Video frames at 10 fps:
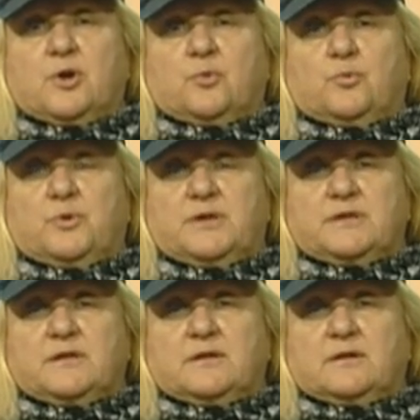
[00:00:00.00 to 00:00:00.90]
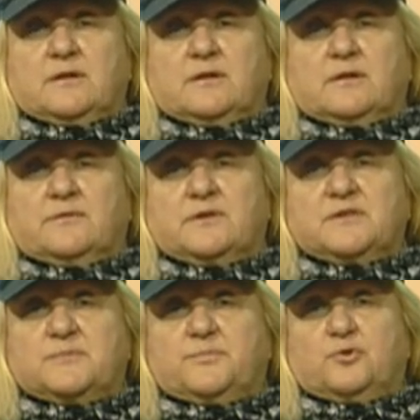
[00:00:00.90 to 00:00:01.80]
reading
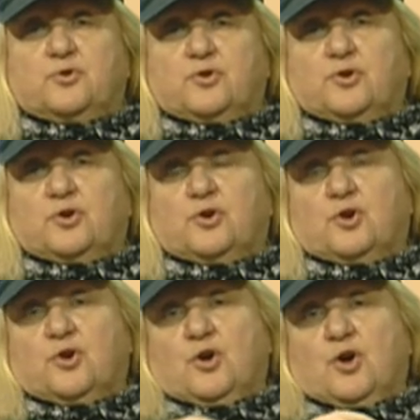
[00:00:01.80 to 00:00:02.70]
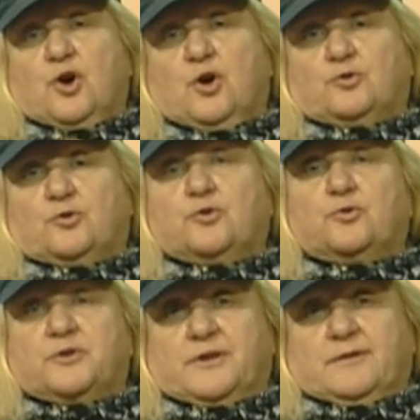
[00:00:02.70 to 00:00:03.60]
this book on
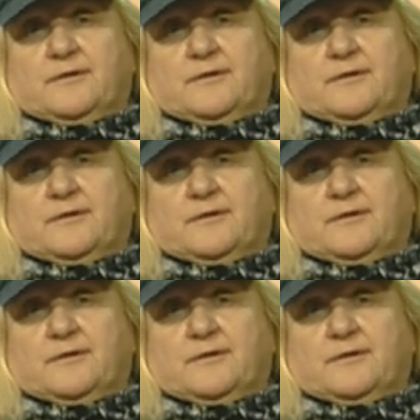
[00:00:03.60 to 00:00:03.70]
cooking.